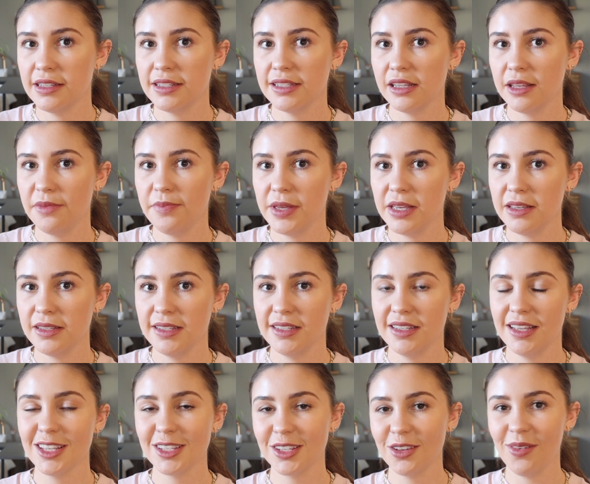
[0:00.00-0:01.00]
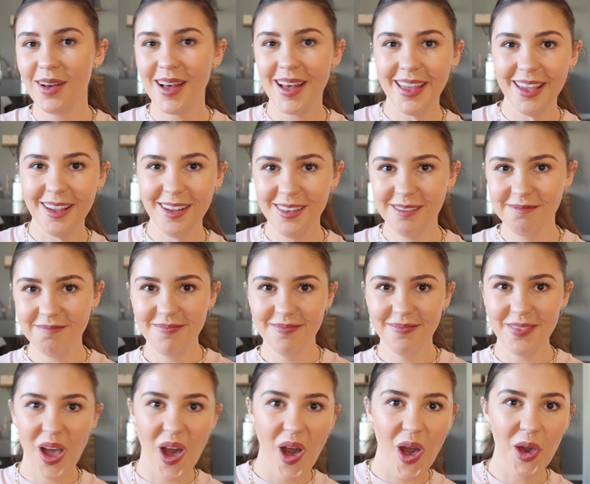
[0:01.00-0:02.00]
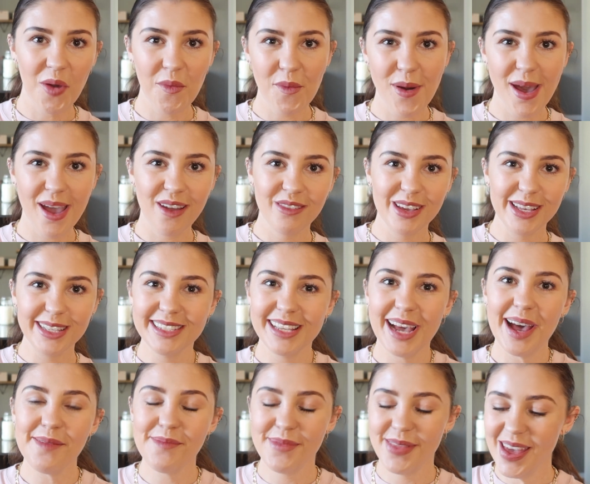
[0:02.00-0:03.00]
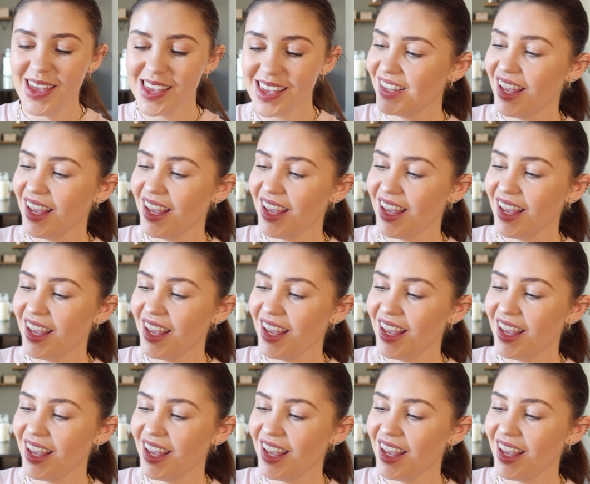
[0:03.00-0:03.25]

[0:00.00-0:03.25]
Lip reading: slippers as quite homeware-y type thing.